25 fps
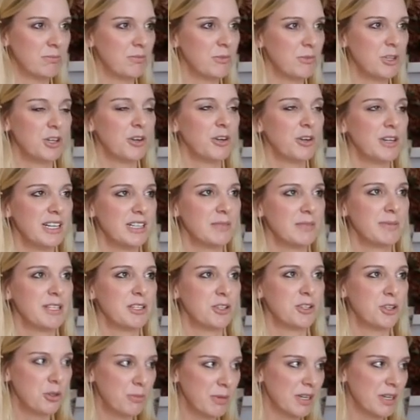You don't need to be
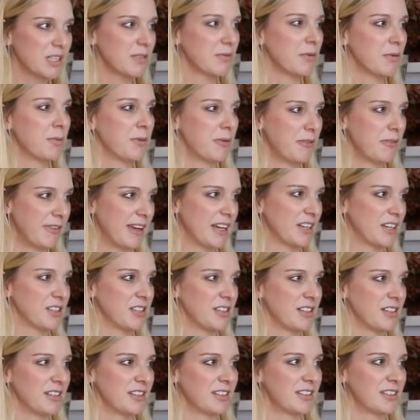too much of a
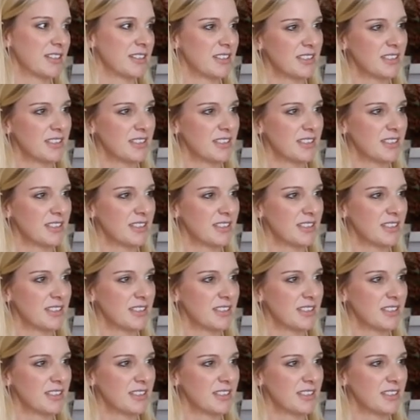perfectionist. Mm.